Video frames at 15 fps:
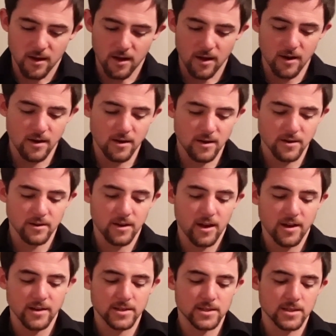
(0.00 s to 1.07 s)

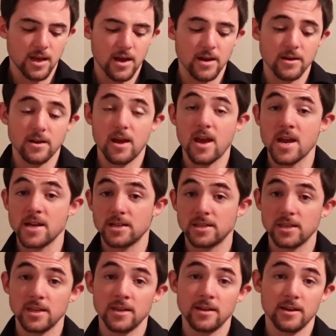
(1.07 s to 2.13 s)
Okay, sign
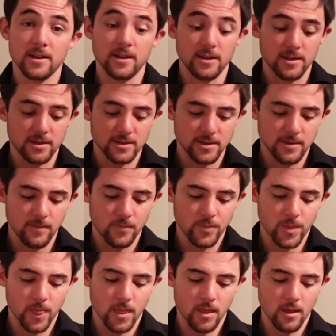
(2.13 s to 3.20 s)
18 is
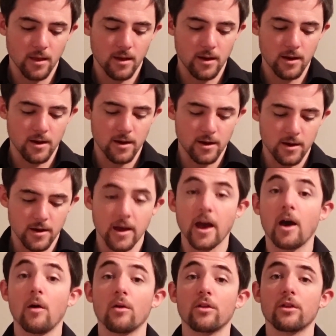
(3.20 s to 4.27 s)

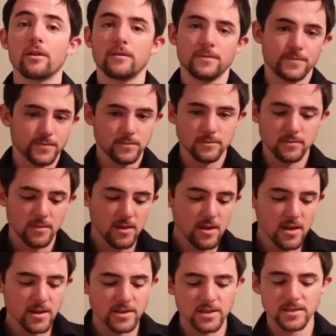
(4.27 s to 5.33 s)
health.
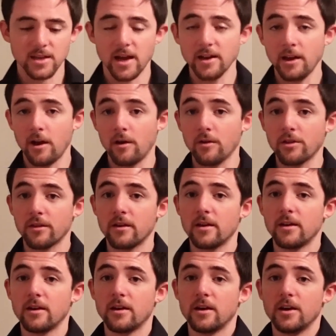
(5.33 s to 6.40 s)
To sign health,
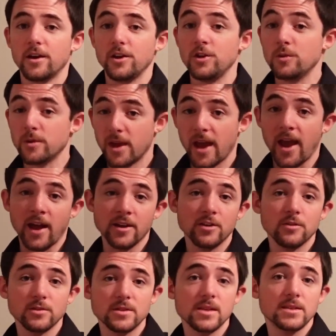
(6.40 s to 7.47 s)
you can
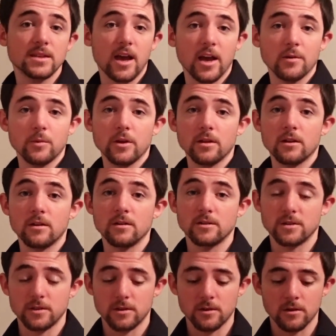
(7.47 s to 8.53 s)
use the sign we
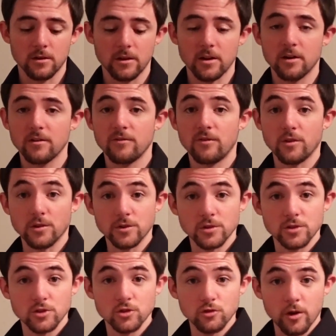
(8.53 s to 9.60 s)
learned earlier for
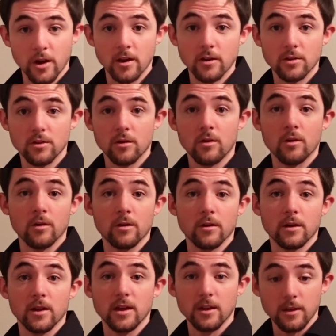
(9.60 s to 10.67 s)
strength or
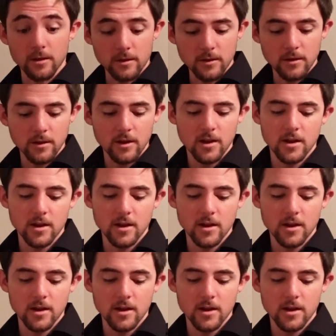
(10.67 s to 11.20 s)
heal,